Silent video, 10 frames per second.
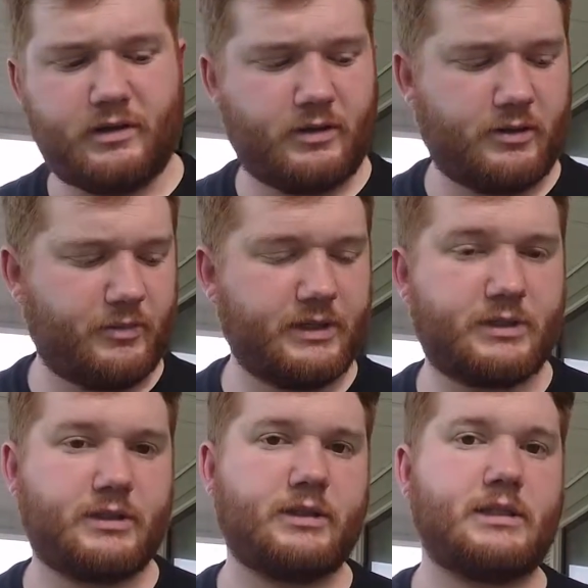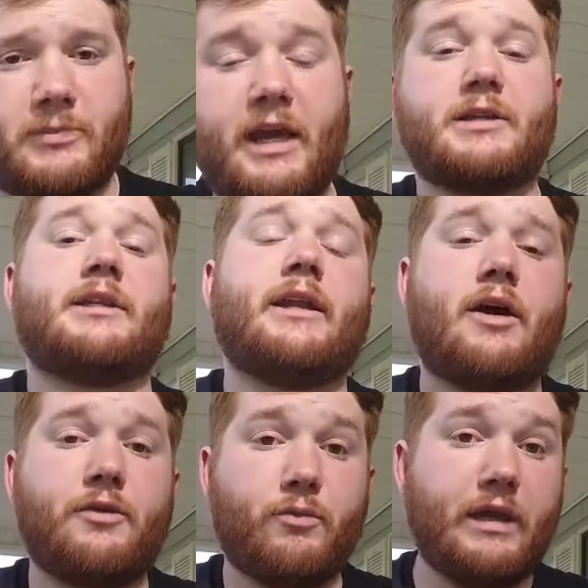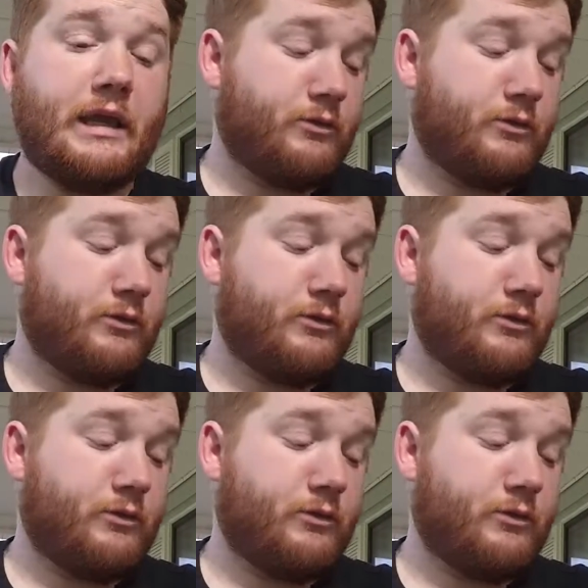It's to cancel out all the wind,